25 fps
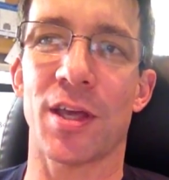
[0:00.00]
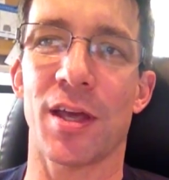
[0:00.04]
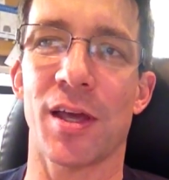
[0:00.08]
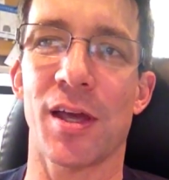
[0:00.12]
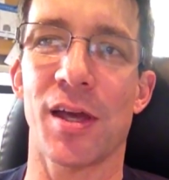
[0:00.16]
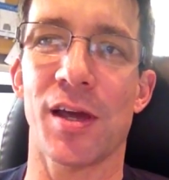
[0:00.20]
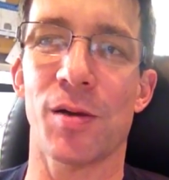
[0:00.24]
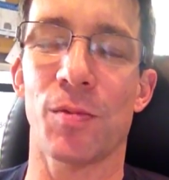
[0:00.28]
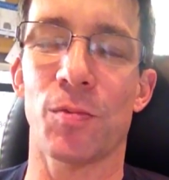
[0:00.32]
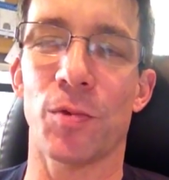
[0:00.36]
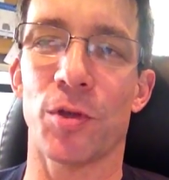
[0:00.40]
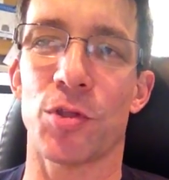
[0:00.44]

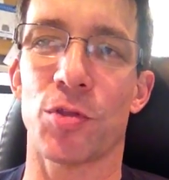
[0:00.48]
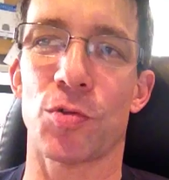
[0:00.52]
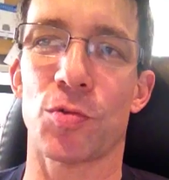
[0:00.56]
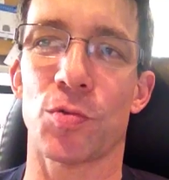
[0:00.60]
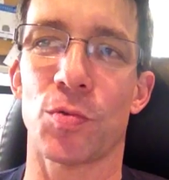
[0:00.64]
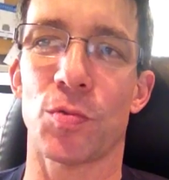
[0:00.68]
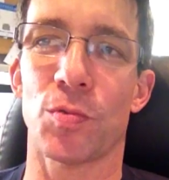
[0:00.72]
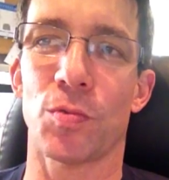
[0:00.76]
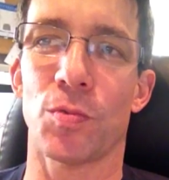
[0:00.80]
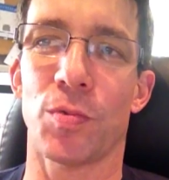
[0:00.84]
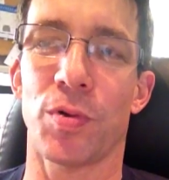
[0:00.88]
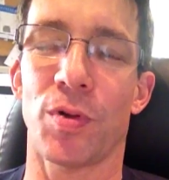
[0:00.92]
uh, which
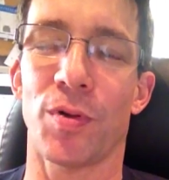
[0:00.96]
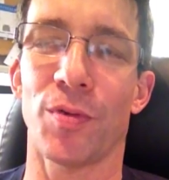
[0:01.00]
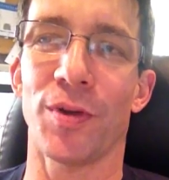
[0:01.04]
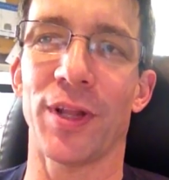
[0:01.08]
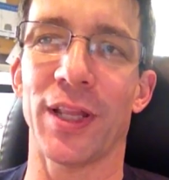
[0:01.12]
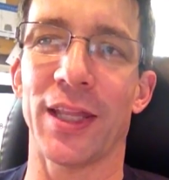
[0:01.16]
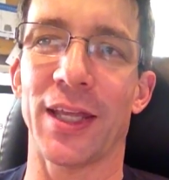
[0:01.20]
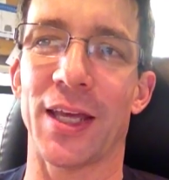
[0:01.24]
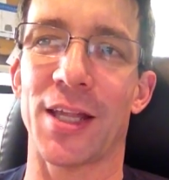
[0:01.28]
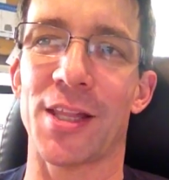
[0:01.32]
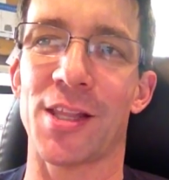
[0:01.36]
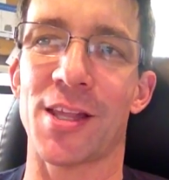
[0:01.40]
we're
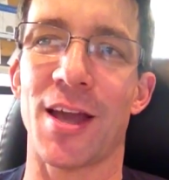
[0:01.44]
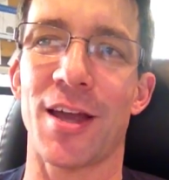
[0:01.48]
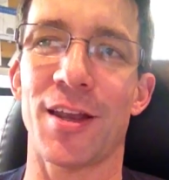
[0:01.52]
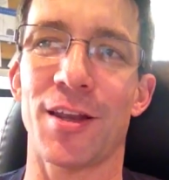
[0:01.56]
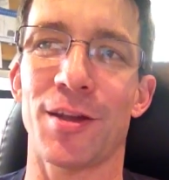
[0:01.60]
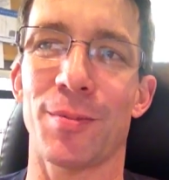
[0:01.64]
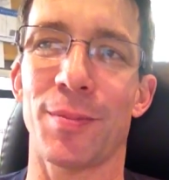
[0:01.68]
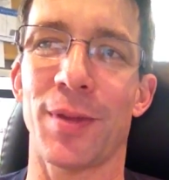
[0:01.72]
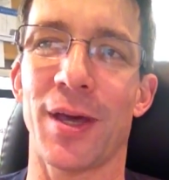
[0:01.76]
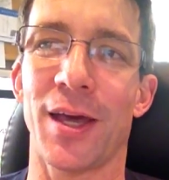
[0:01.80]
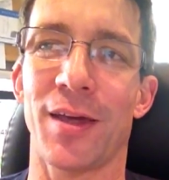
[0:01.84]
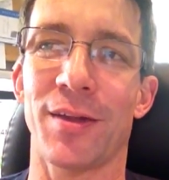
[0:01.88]
really excited
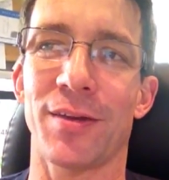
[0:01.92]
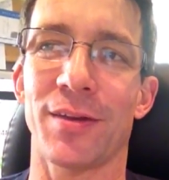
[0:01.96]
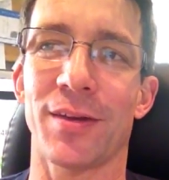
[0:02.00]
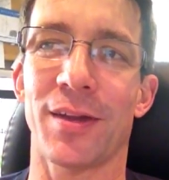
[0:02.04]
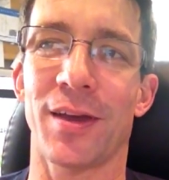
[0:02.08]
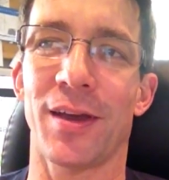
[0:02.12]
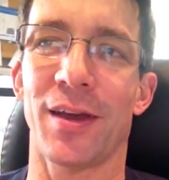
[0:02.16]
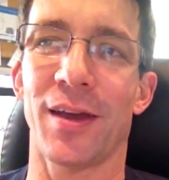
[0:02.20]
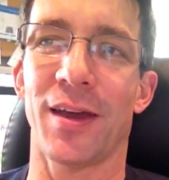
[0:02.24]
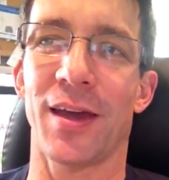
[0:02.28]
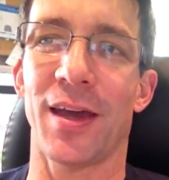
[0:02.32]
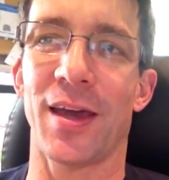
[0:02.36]
about
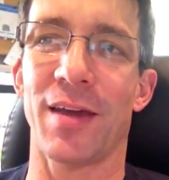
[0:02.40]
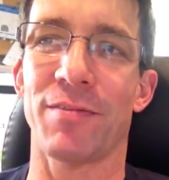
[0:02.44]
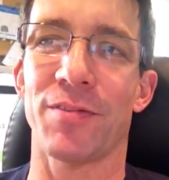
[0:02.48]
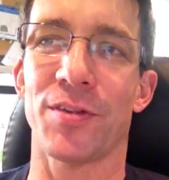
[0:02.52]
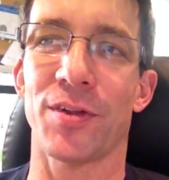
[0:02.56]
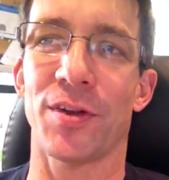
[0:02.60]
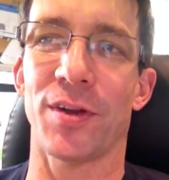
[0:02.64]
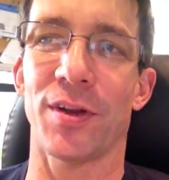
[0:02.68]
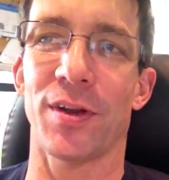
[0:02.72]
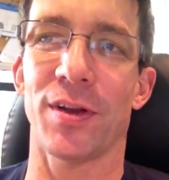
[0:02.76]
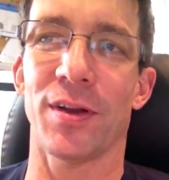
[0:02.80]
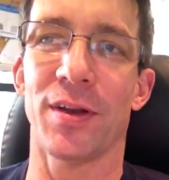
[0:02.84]
uh,
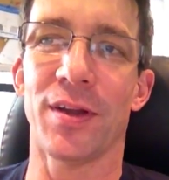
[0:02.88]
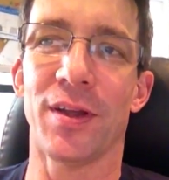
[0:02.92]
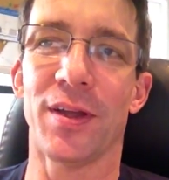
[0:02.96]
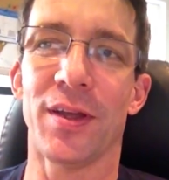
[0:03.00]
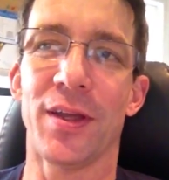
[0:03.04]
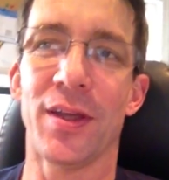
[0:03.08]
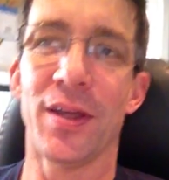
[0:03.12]
after